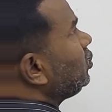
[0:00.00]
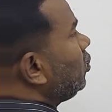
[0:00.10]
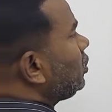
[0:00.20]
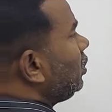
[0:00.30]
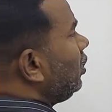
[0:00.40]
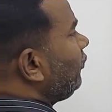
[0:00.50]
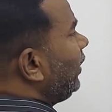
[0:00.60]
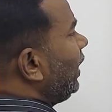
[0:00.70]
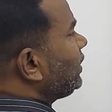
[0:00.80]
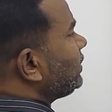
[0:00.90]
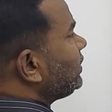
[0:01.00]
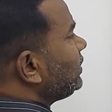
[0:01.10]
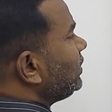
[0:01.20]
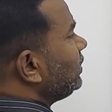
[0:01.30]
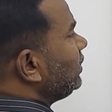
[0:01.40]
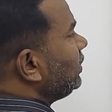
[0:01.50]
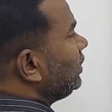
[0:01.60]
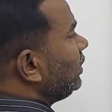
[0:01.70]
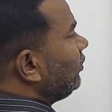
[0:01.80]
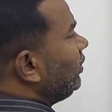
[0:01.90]
Total of x,
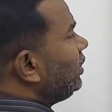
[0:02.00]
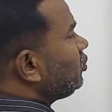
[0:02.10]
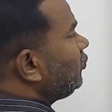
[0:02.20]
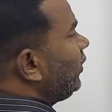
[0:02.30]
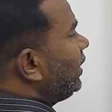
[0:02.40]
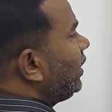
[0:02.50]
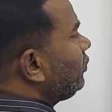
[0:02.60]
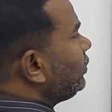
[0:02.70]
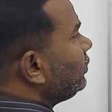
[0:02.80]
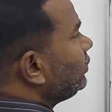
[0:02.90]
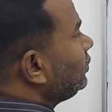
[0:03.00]
we need to find out.